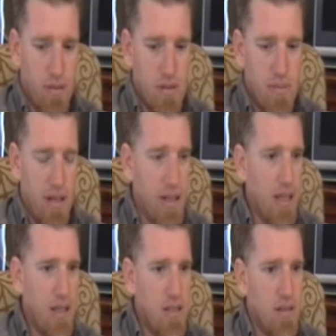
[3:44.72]
some
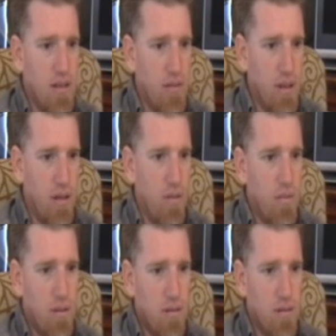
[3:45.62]
medication that would
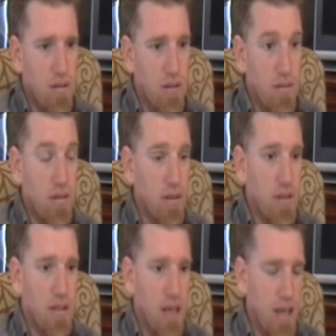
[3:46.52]
help,
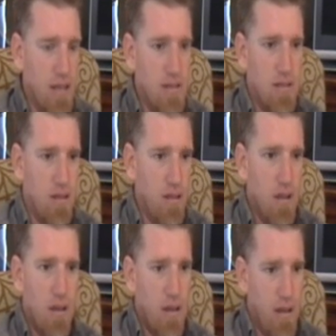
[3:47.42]
in case that
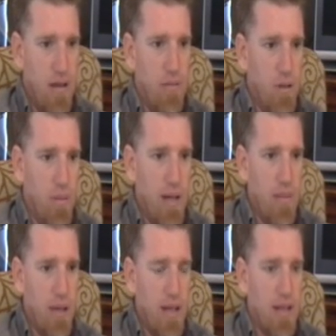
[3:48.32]
I had a real
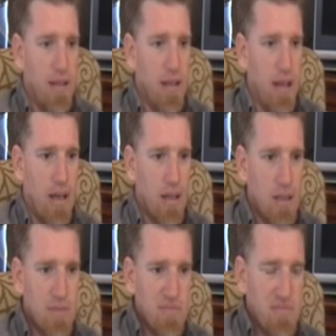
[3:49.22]
bad panic attack.
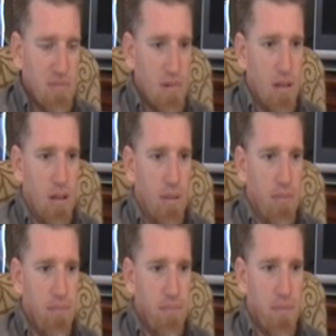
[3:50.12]

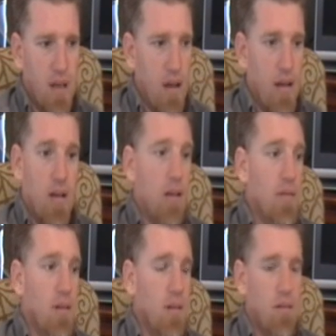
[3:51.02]
I don't
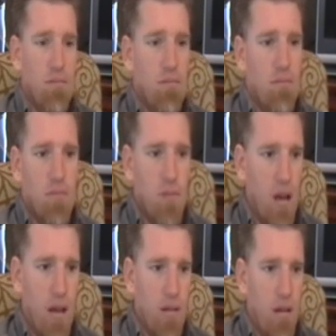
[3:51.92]
even
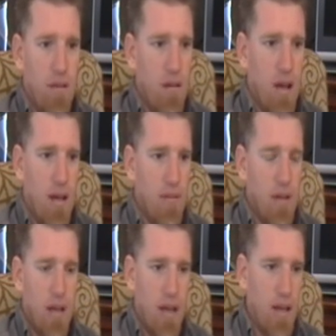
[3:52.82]
I
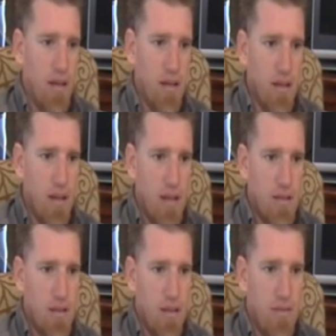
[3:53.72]
haven't had any of that
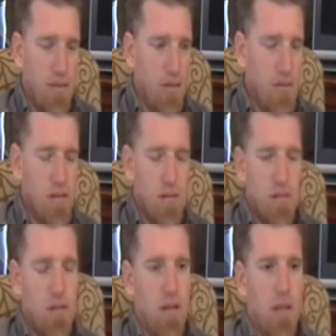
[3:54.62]
stuff in
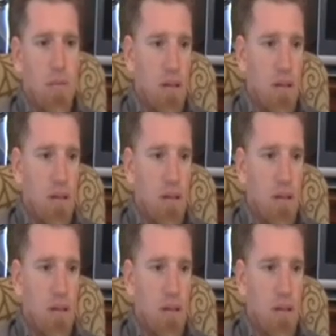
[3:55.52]
8